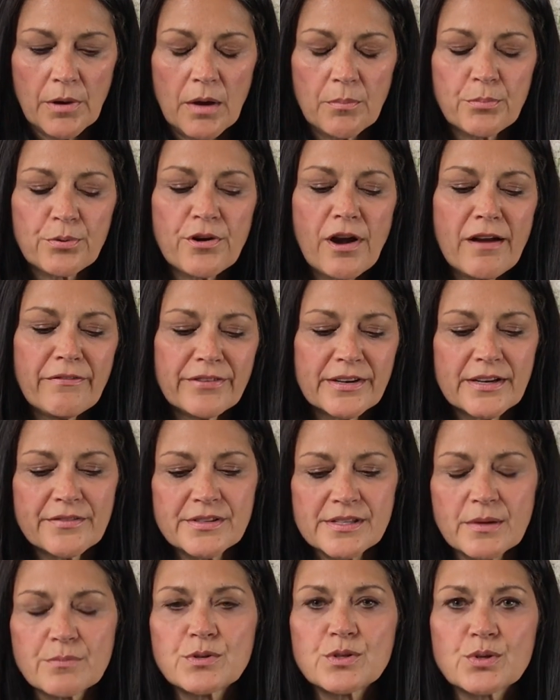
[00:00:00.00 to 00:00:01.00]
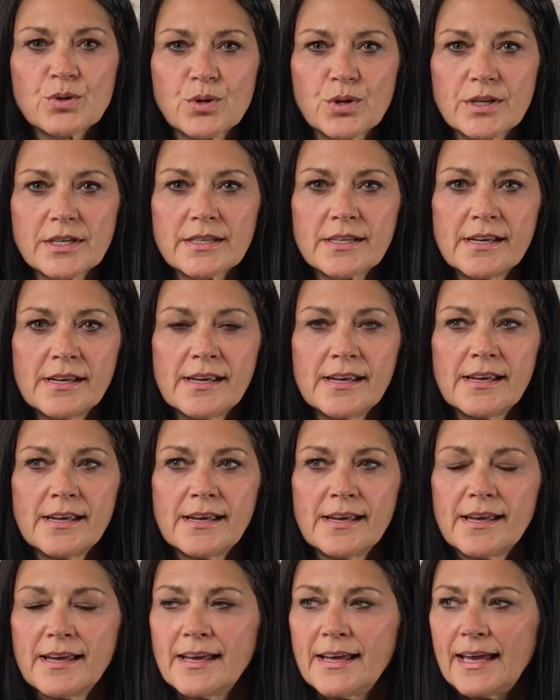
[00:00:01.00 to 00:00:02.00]
prophet of some sort.
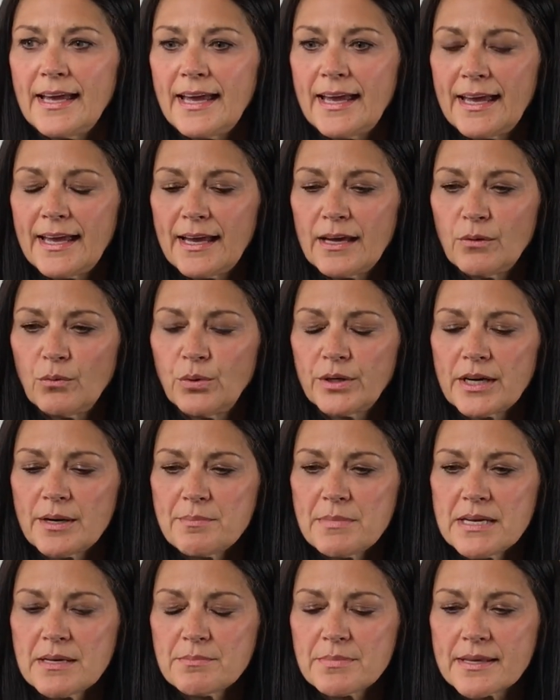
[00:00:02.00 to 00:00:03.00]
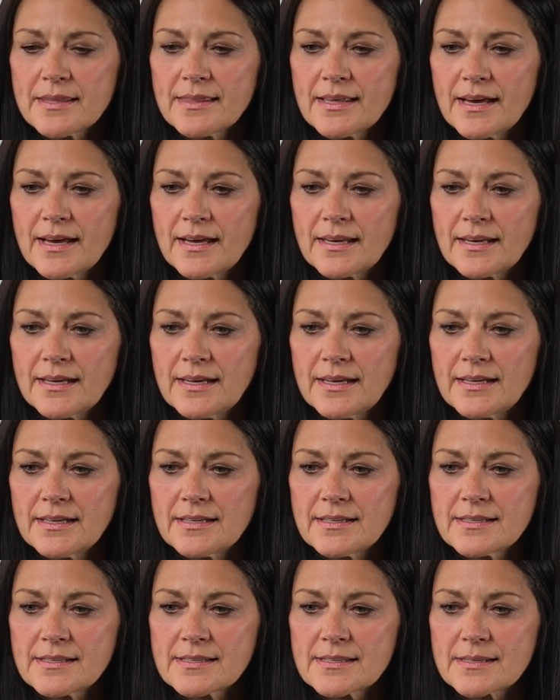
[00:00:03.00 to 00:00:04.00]
What I mean by that
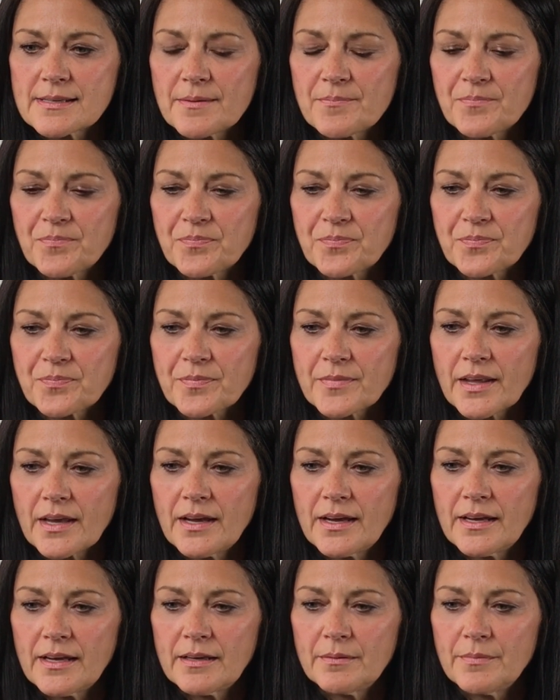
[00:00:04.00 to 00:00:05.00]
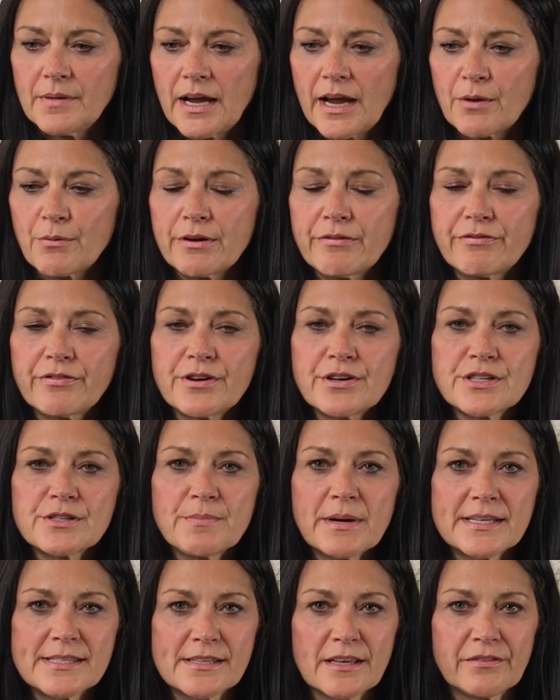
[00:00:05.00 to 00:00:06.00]
is I refer to
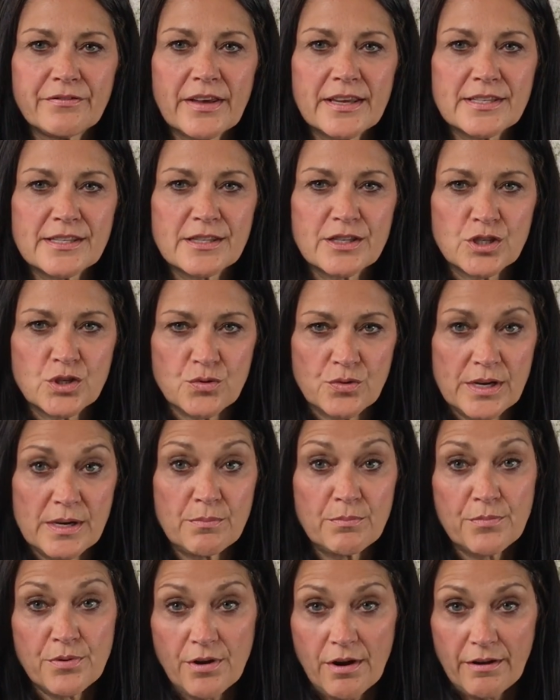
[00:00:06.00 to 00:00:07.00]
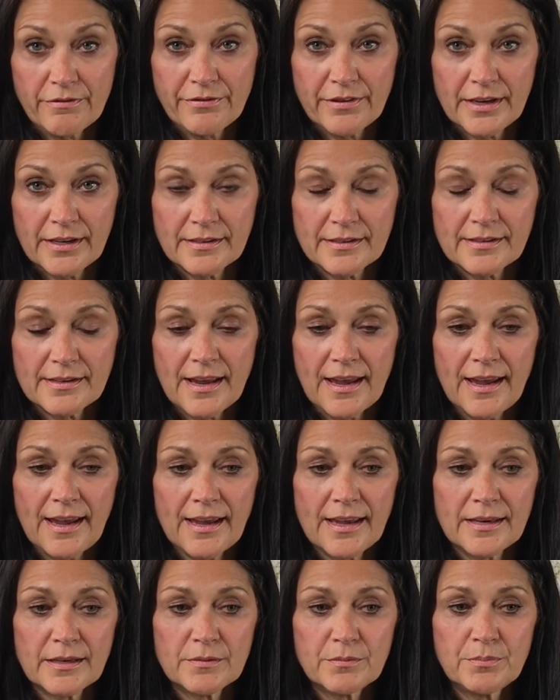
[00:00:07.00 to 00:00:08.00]
myself as the dream prophet,
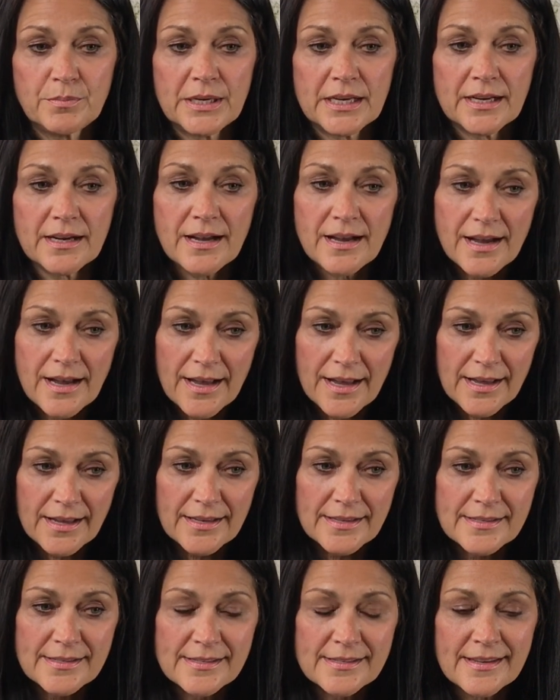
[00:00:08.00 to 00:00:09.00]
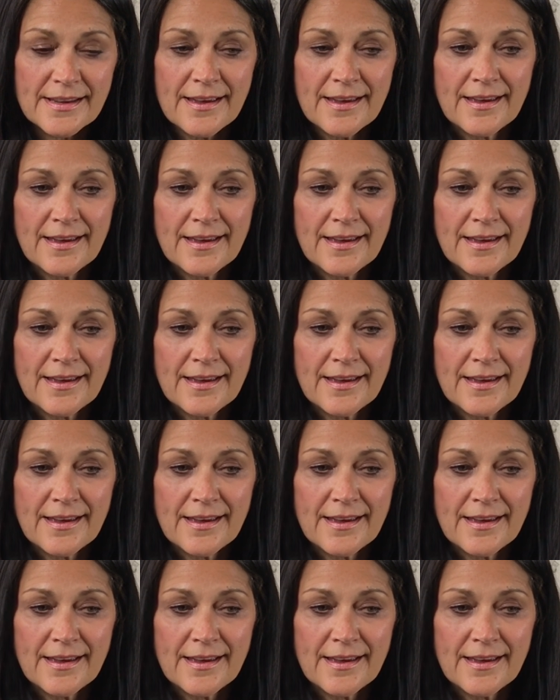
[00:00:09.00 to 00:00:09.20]
and because